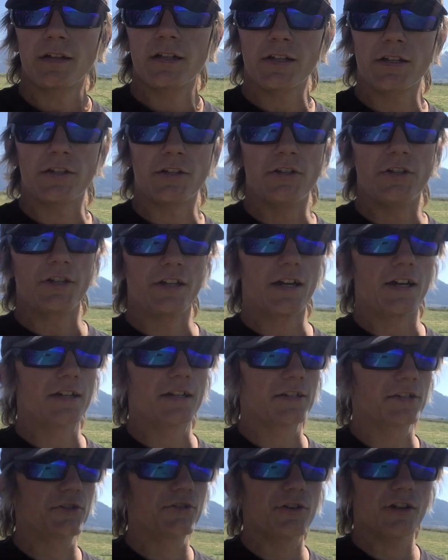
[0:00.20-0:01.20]
Hey there you
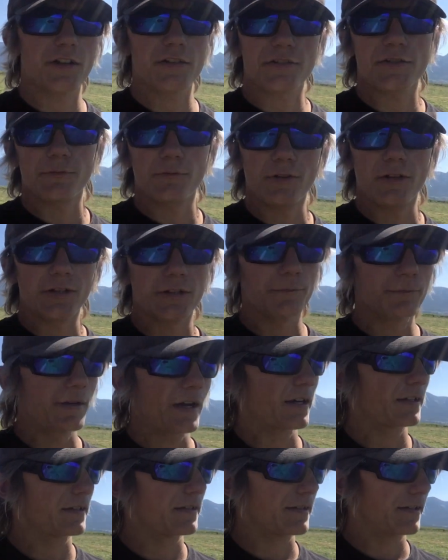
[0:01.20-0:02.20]
guys, it's Justin. Welcome
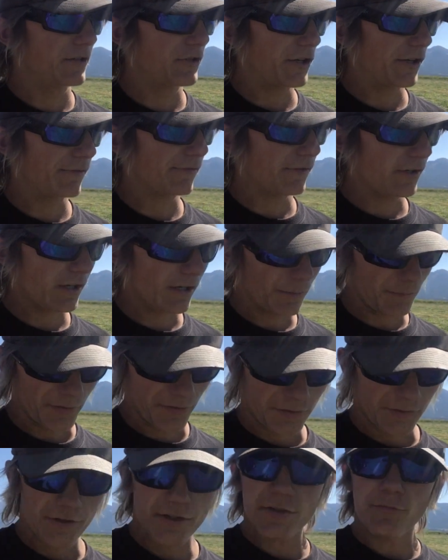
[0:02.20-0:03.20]
back to CJ Farm.
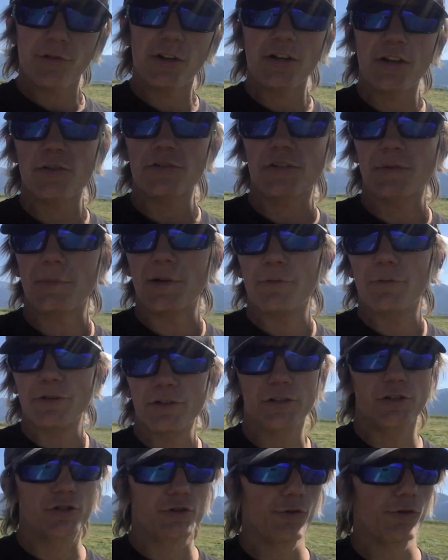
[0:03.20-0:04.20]
So this video is going to be
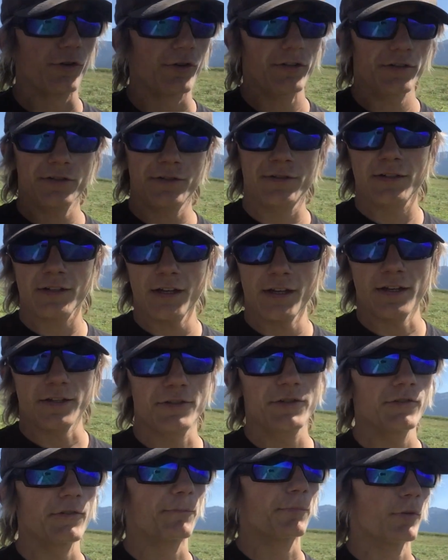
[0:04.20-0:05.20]
really short and kind
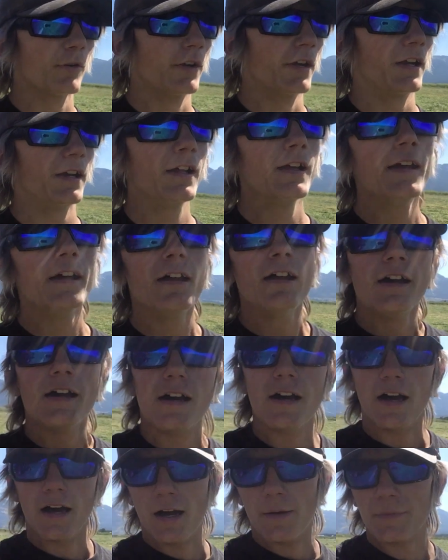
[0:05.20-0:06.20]
of to the point.
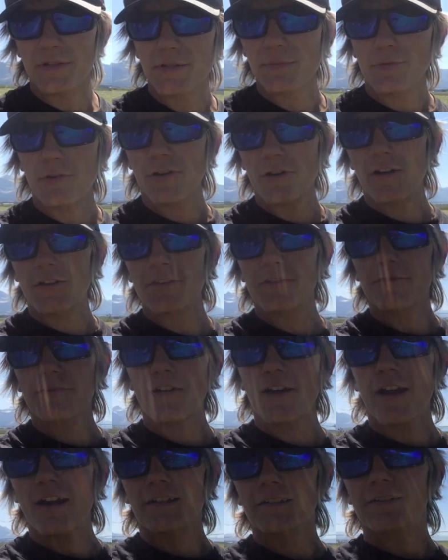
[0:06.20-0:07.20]
It's more on the
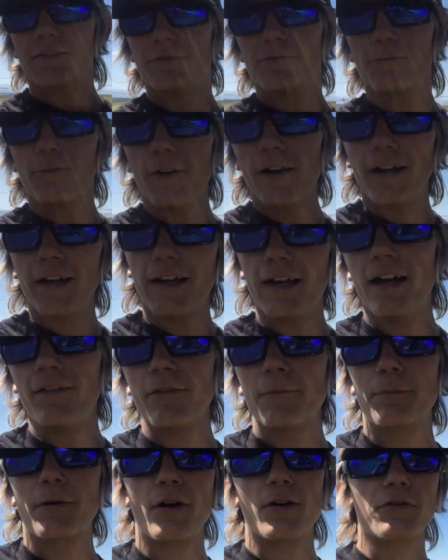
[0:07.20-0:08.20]
fact of why I
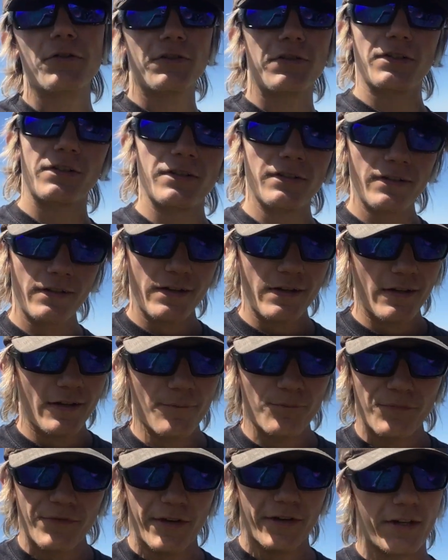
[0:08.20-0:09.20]
haven't posted
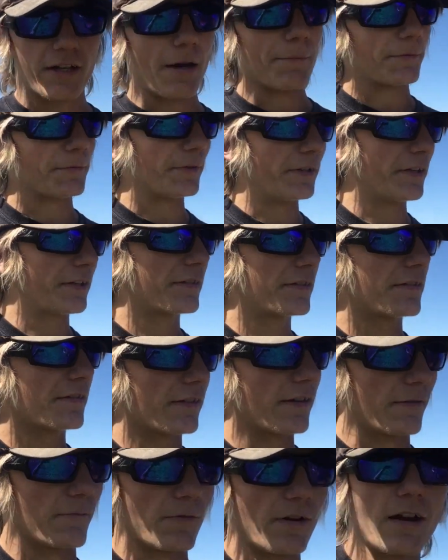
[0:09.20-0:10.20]
in a couple weeks
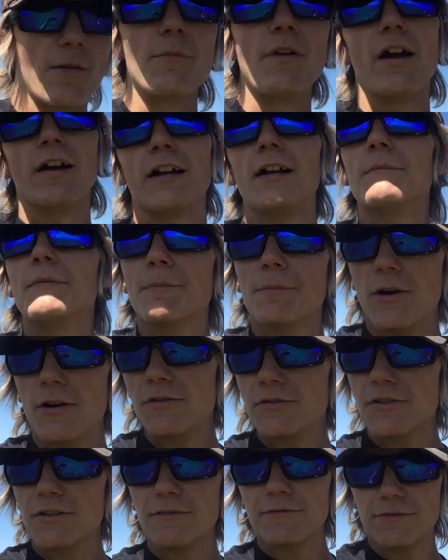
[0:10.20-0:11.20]
and why I'm not going to be
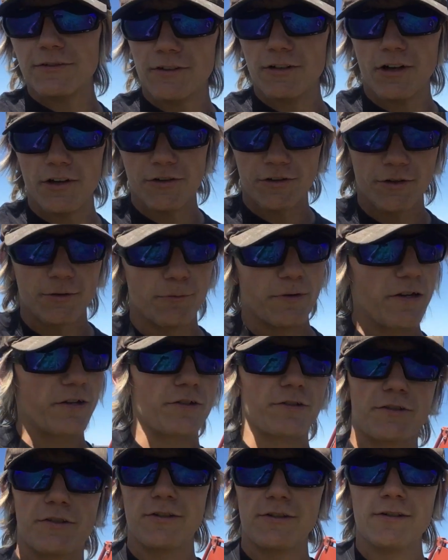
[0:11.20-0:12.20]
posting for another
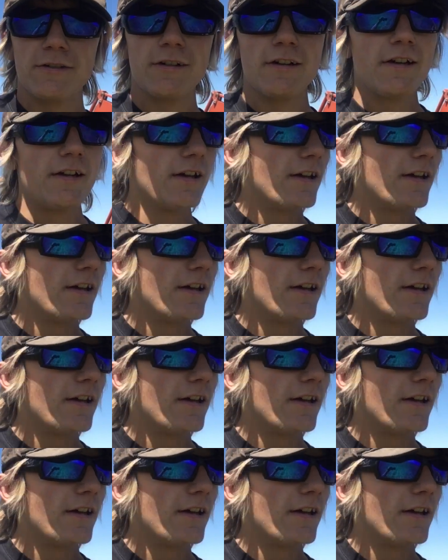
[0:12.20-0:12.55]
week or two.